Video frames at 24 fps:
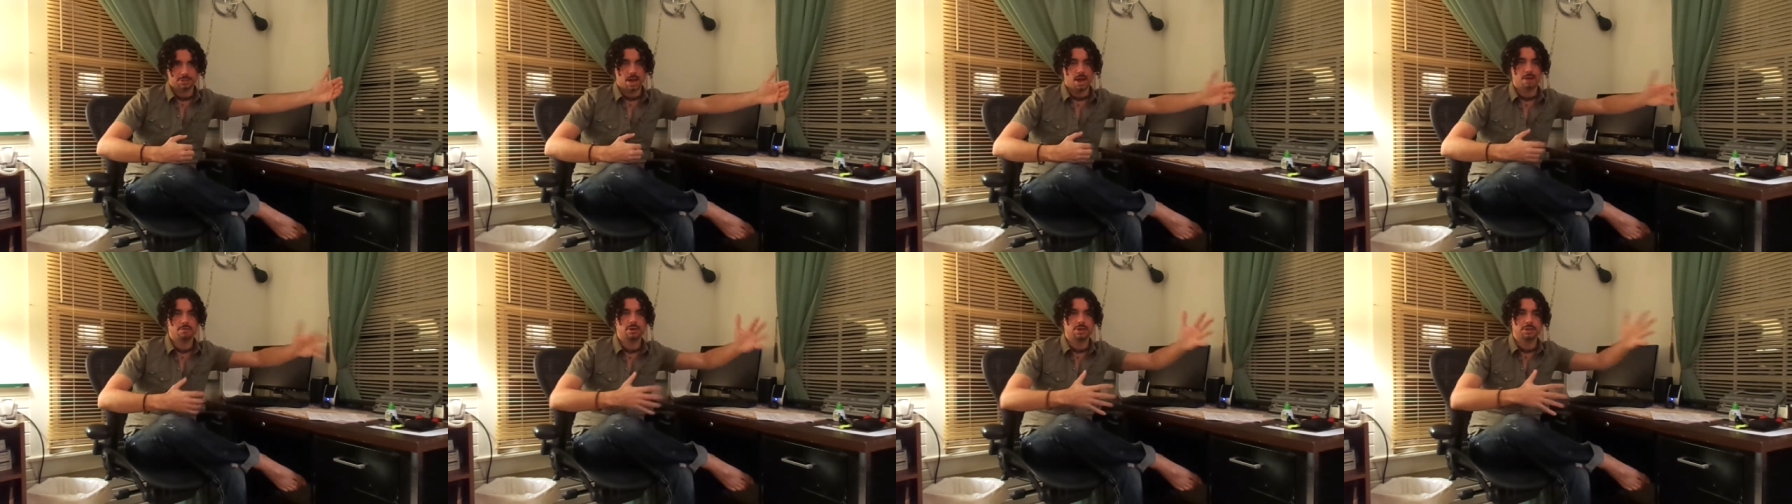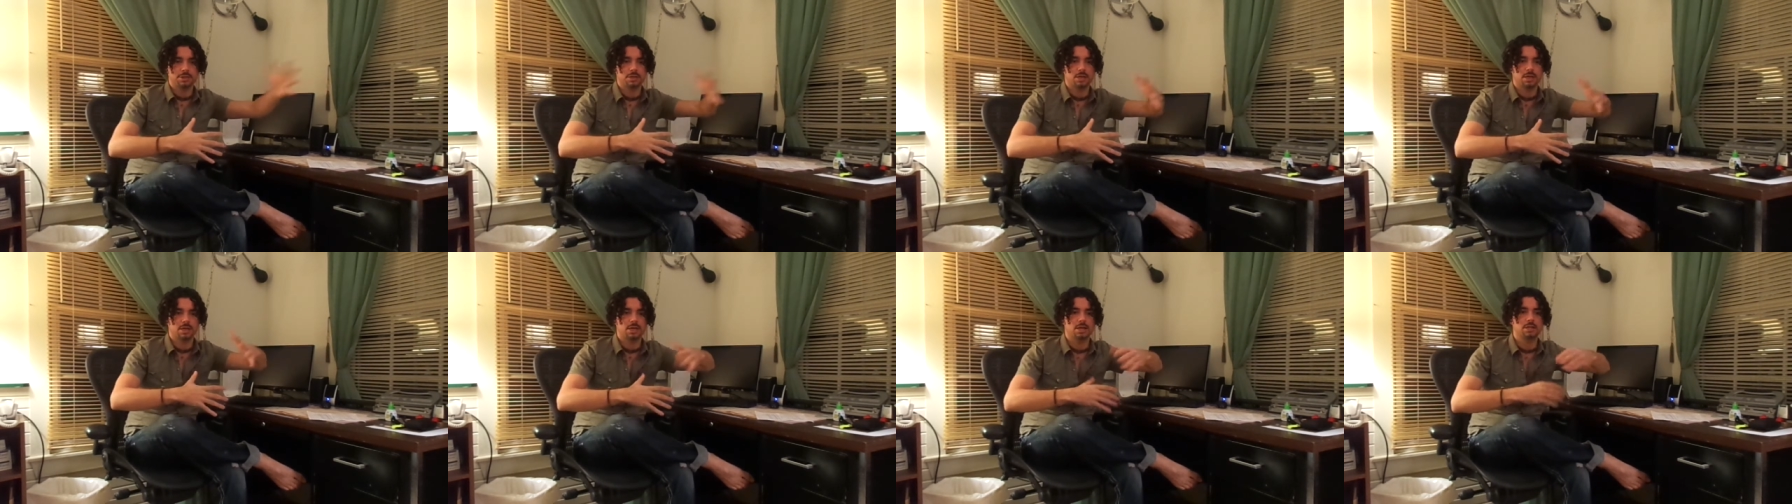
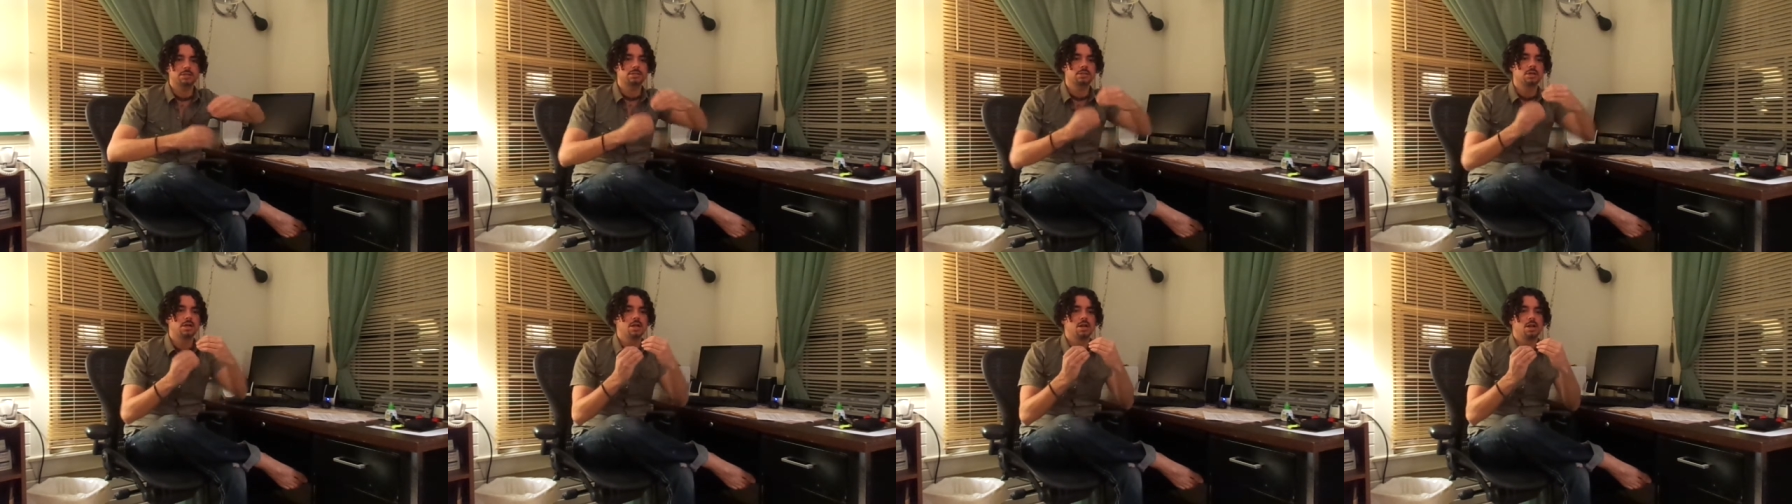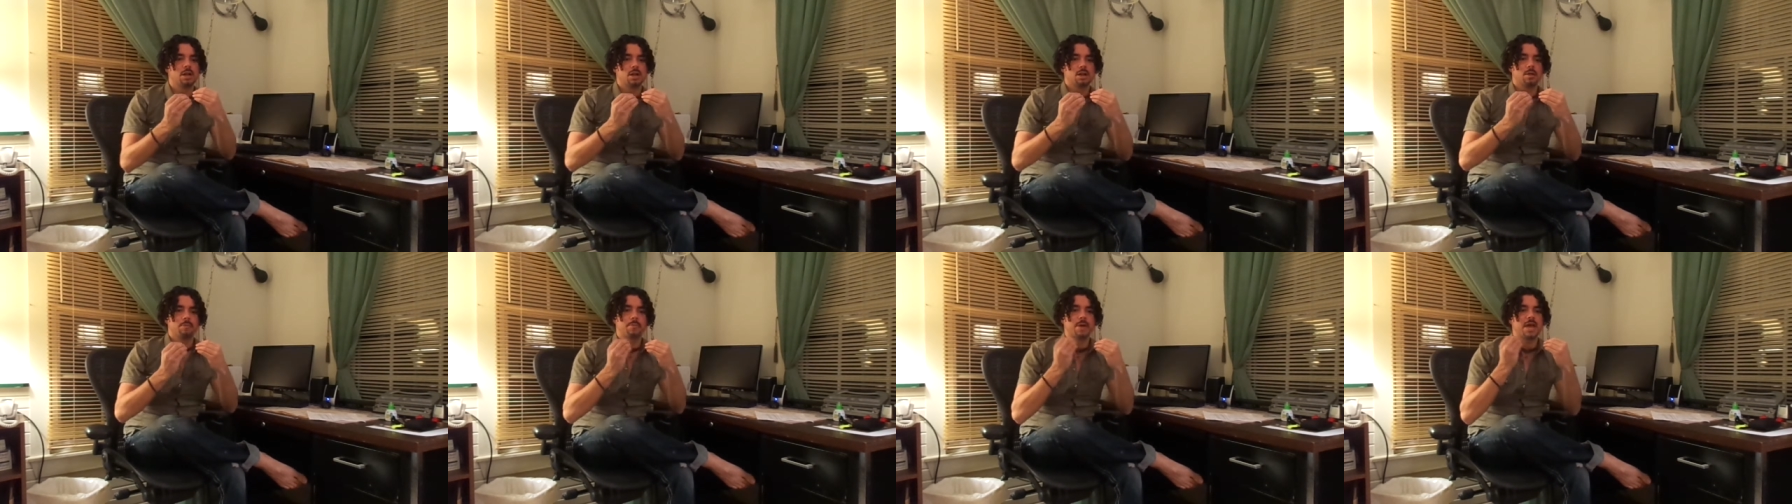Everything. It's
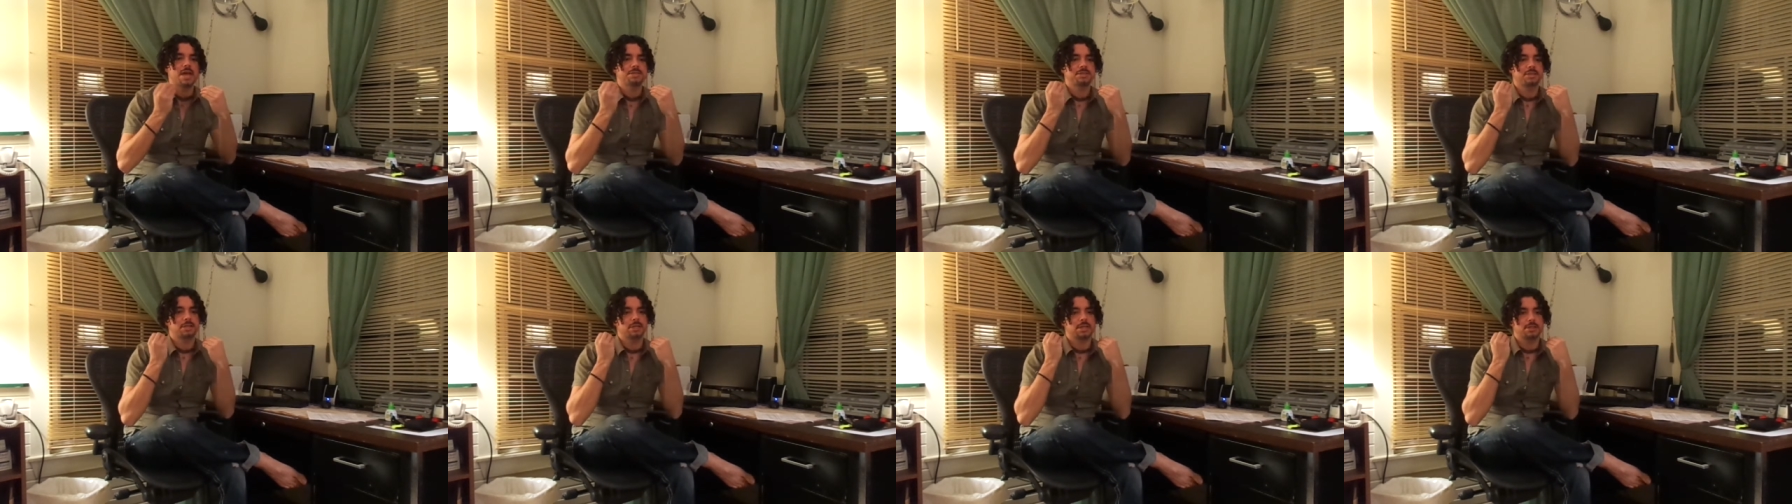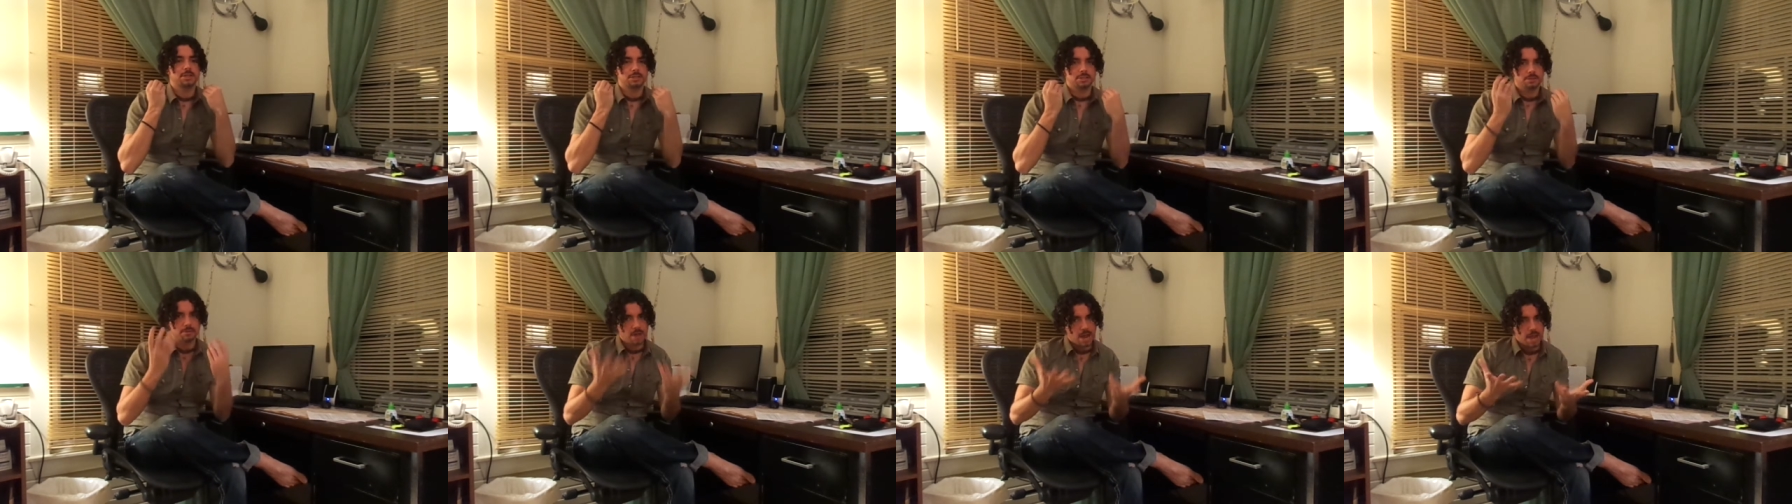basically
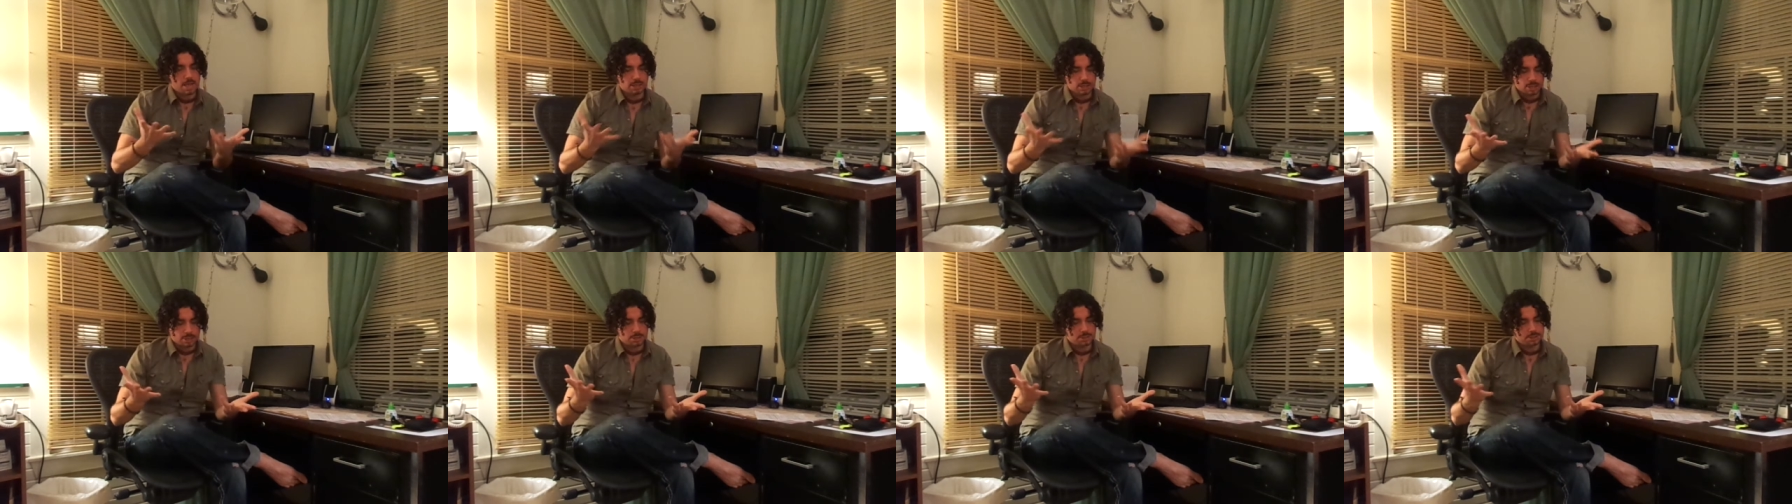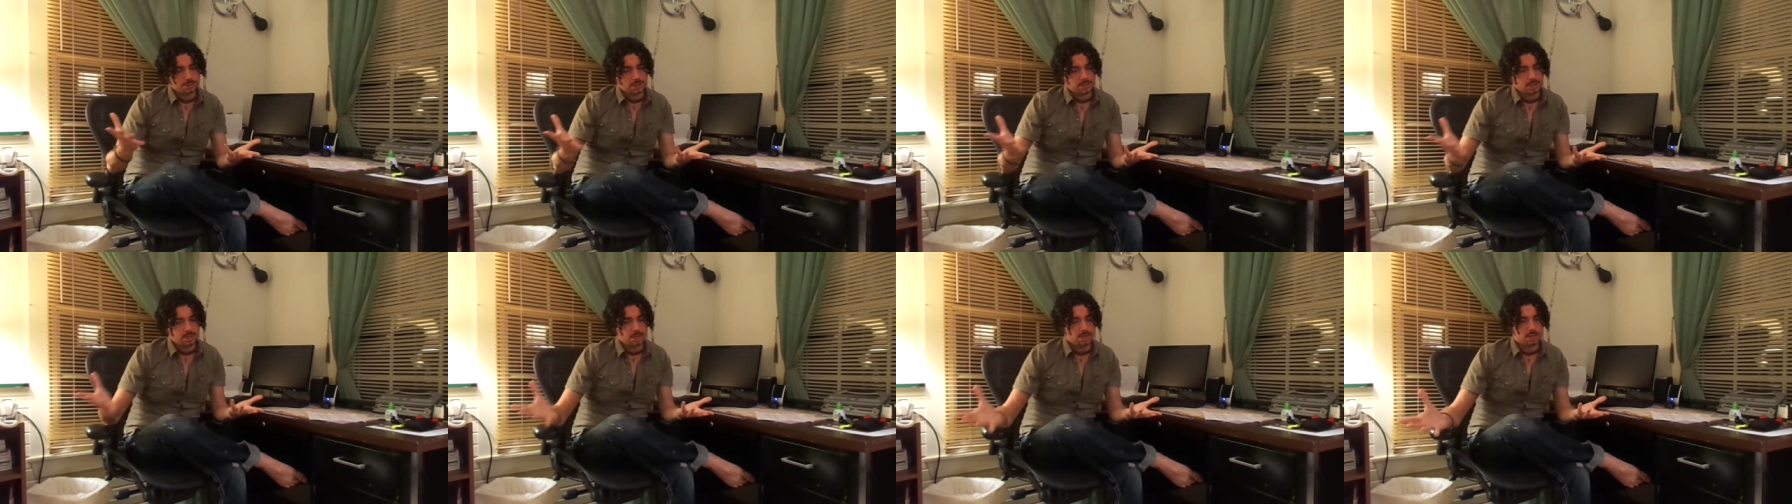the Divine
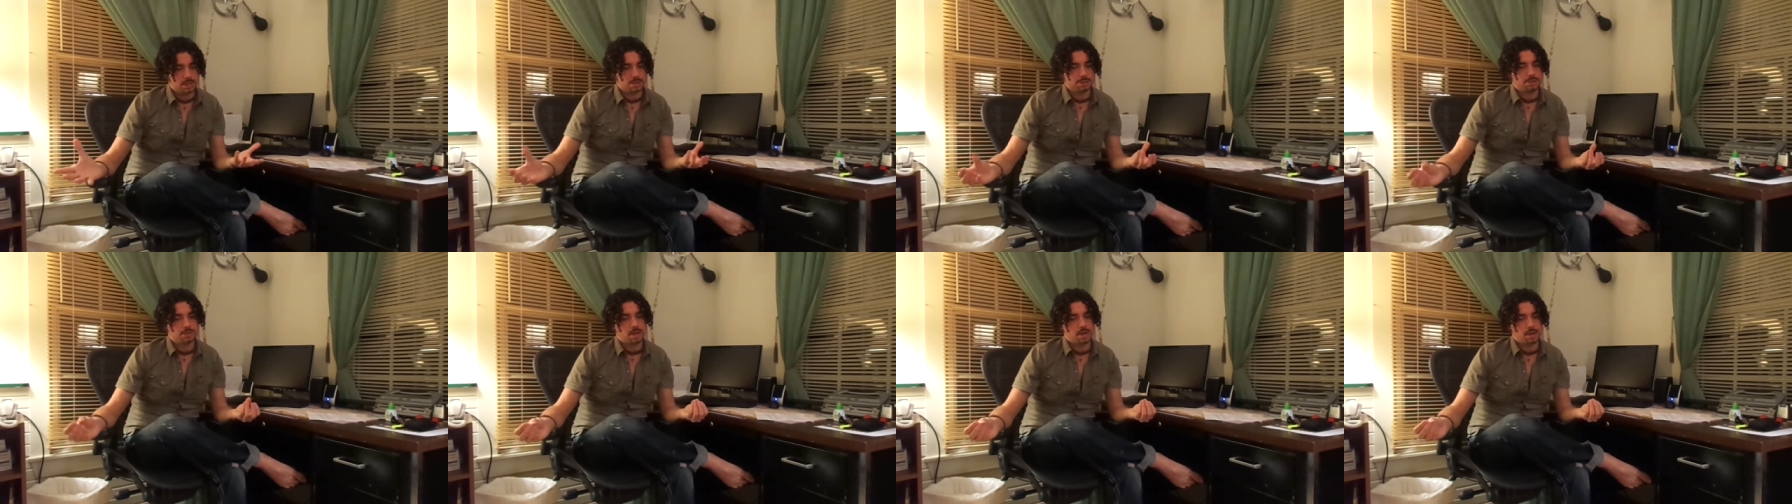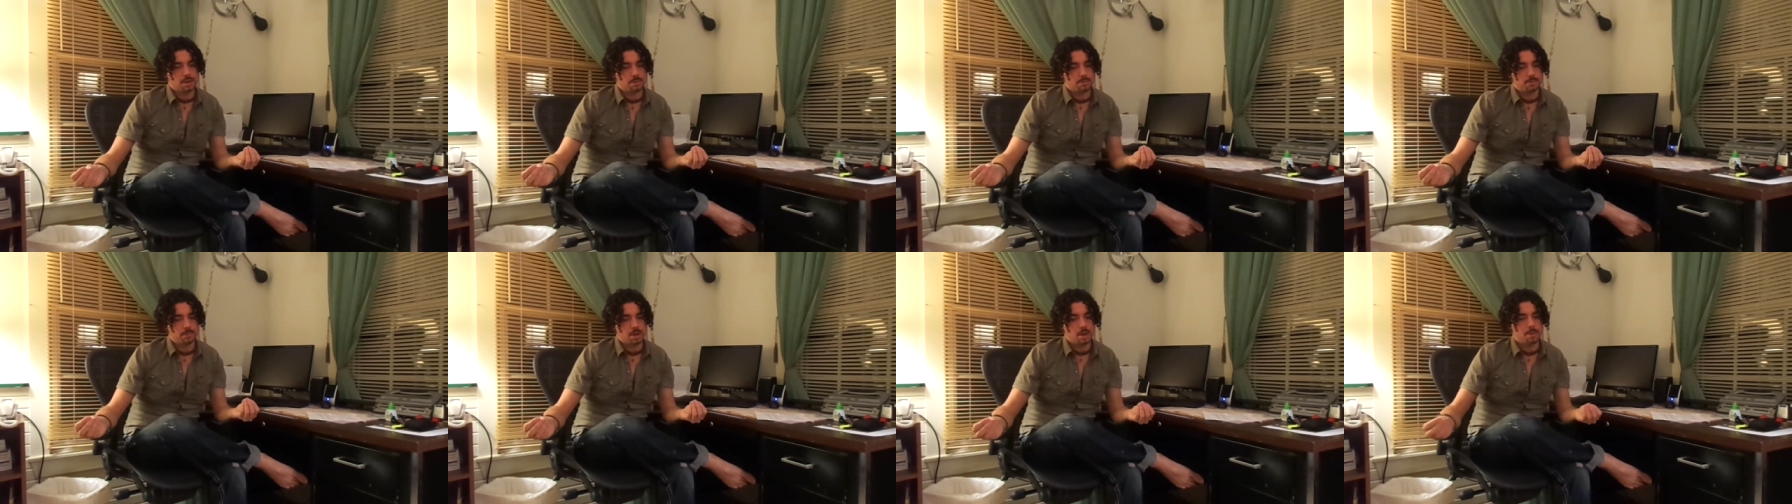Liturgy is um,